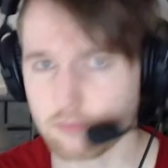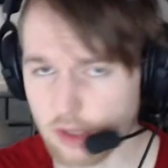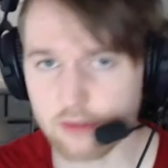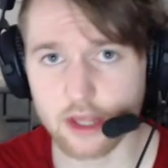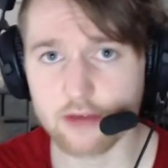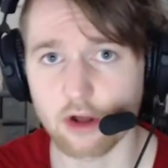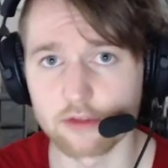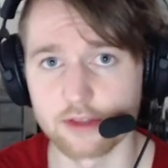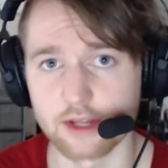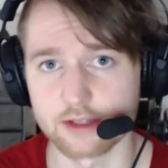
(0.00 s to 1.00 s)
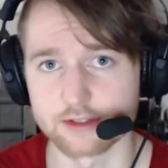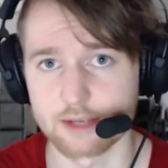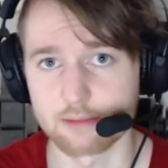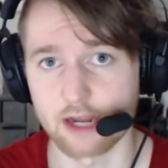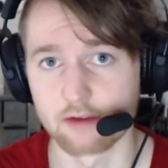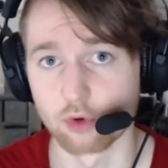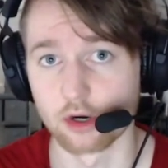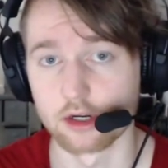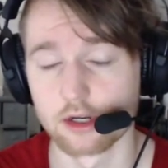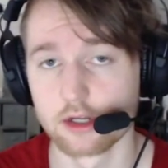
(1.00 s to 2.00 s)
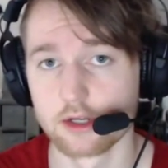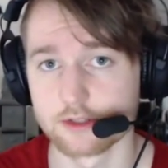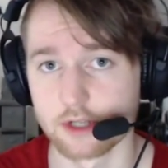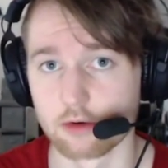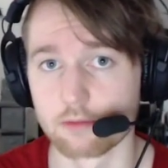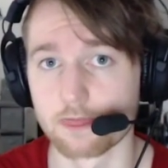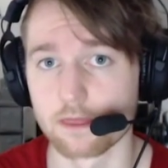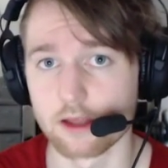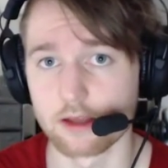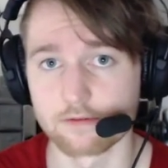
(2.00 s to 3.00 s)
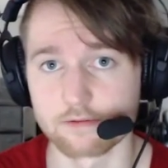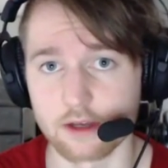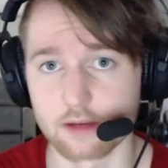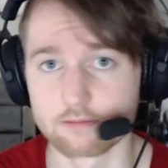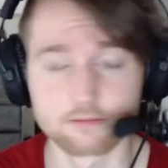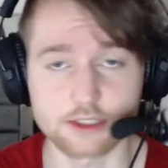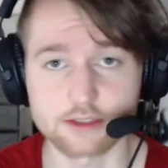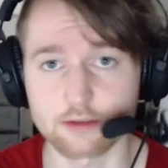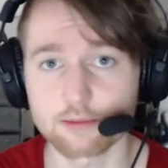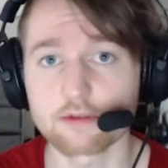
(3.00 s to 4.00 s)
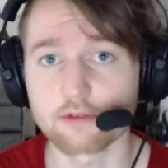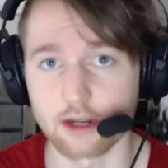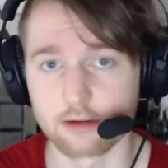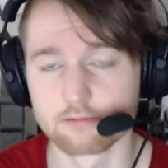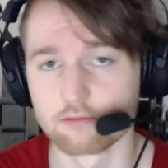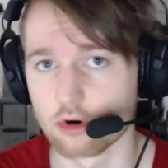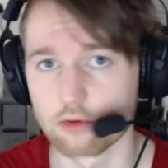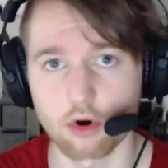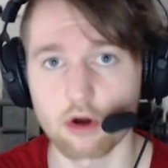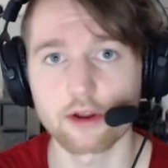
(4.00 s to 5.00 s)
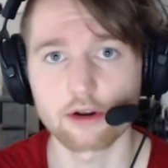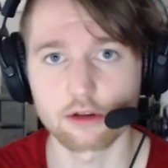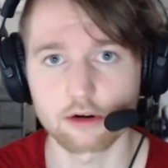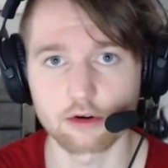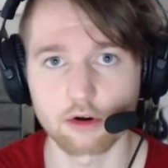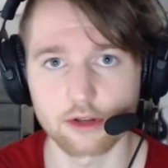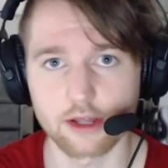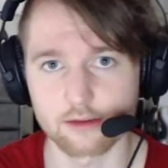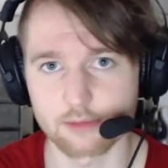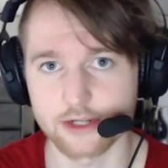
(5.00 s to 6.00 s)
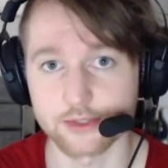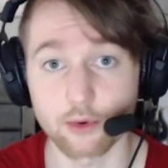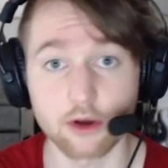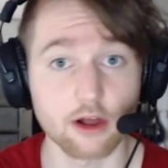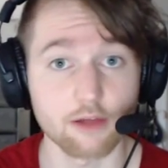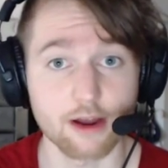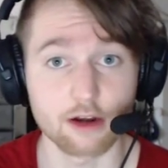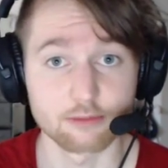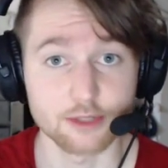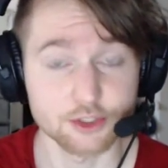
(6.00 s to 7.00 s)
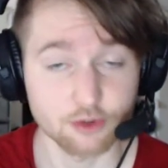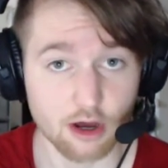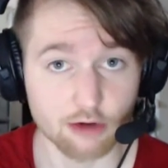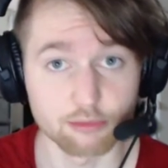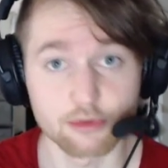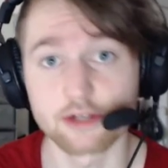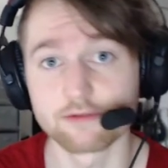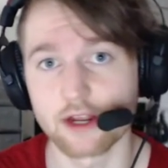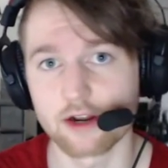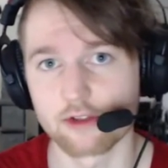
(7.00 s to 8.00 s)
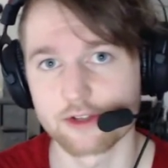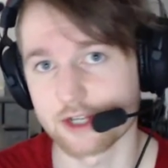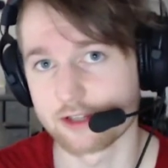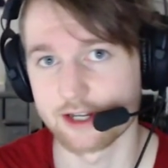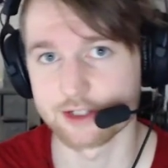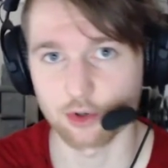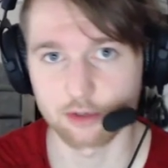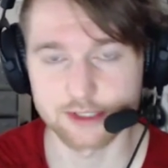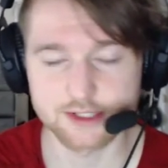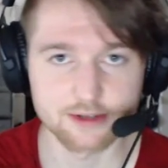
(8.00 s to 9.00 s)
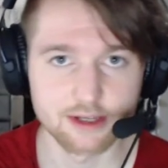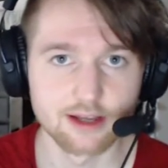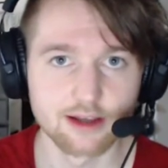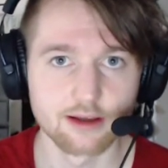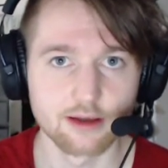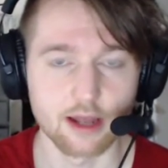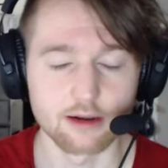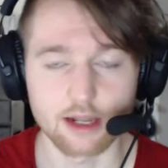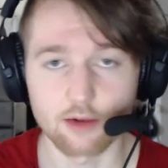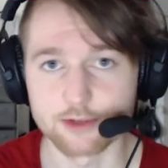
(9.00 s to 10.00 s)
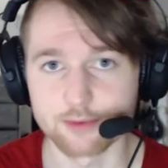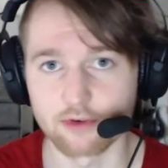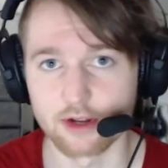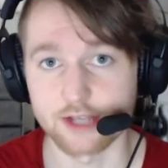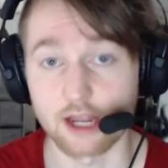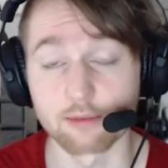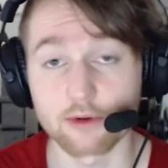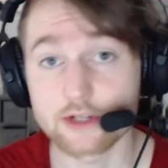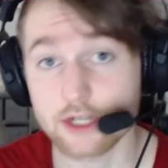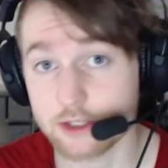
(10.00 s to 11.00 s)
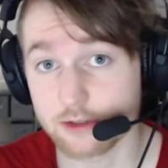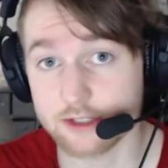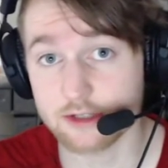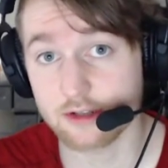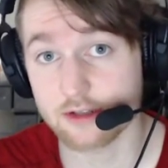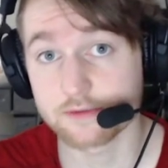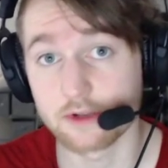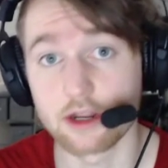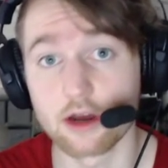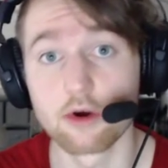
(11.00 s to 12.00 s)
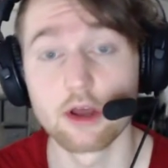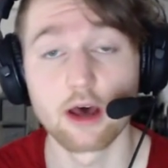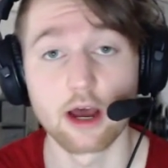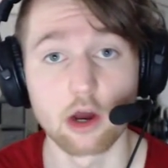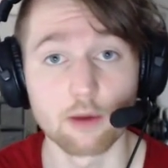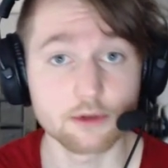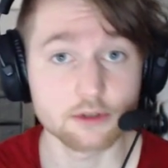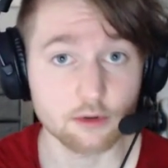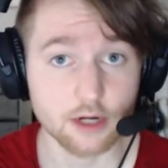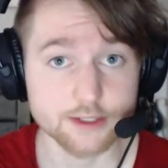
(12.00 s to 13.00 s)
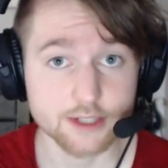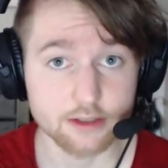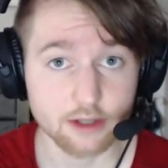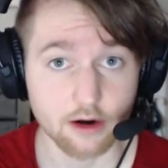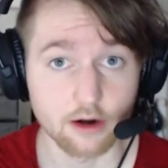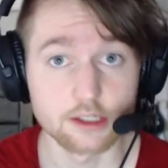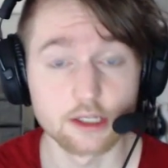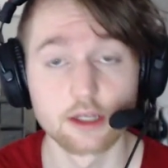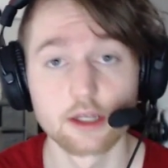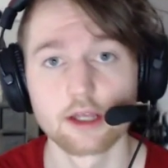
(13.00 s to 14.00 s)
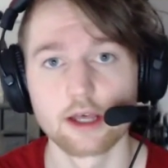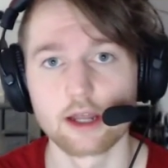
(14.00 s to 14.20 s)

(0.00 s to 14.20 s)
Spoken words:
they have all done the same kind of work. So if just don't be afraid. We're all here to learn and grow together because we want Colorado to be strong when we invade all these online tournaments. And anyways, my friends, I appreciate you listening to this video. I hope you took what I said to heart. And